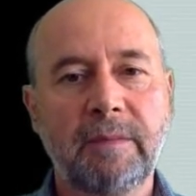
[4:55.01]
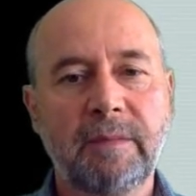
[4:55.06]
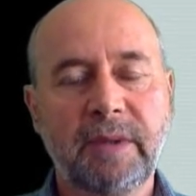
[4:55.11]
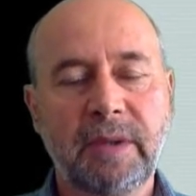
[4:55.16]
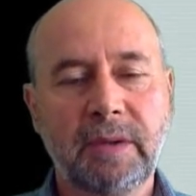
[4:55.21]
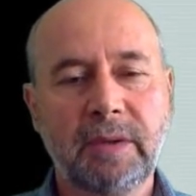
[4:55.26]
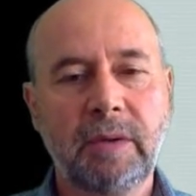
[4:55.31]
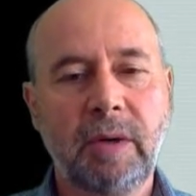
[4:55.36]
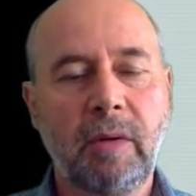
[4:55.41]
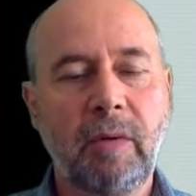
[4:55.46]

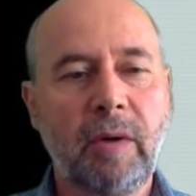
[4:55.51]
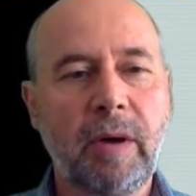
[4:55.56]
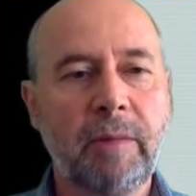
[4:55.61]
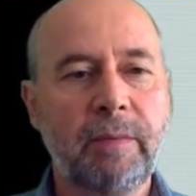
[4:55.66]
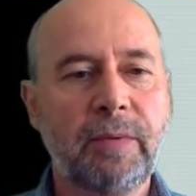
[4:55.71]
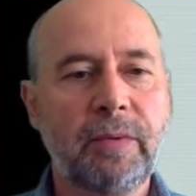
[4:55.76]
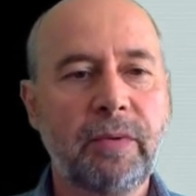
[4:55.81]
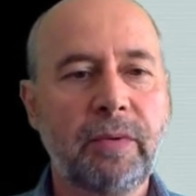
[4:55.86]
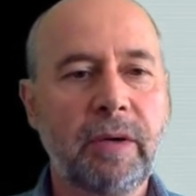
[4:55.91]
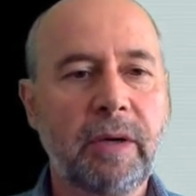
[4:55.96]
in our
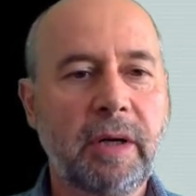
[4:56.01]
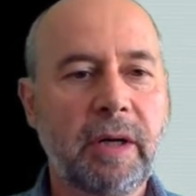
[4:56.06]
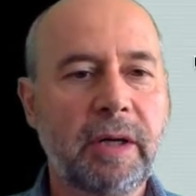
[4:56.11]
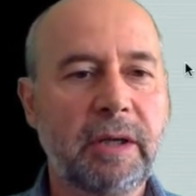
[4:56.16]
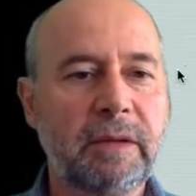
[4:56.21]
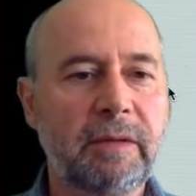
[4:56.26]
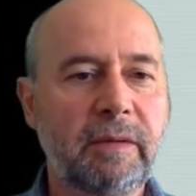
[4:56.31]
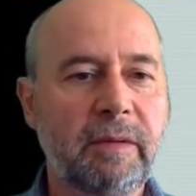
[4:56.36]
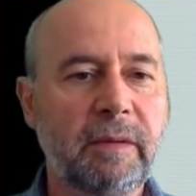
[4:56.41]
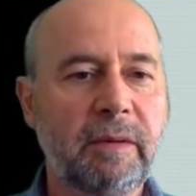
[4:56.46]
computer,
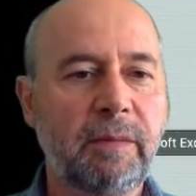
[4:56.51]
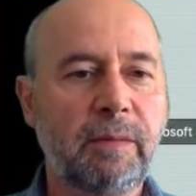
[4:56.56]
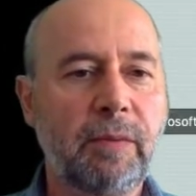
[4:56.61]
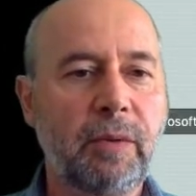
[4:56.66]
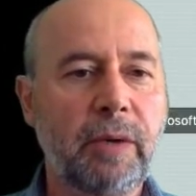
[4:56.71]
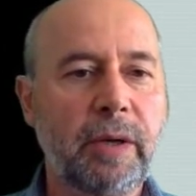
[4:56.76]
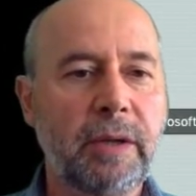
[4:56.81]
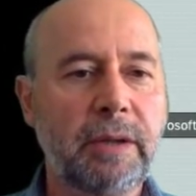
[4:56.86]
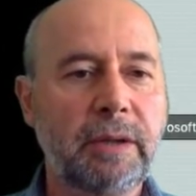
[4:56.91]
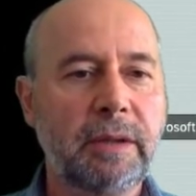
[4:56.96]
and we'll
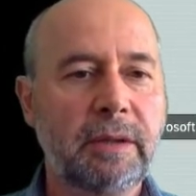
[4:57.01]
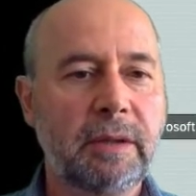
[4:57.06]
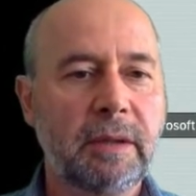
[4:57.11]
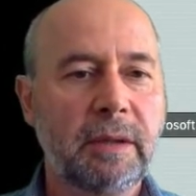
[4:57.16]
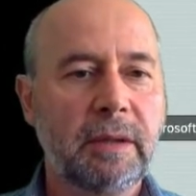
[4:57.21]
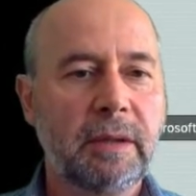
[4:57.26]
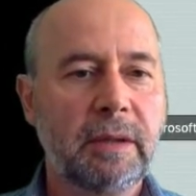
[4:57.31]
put it,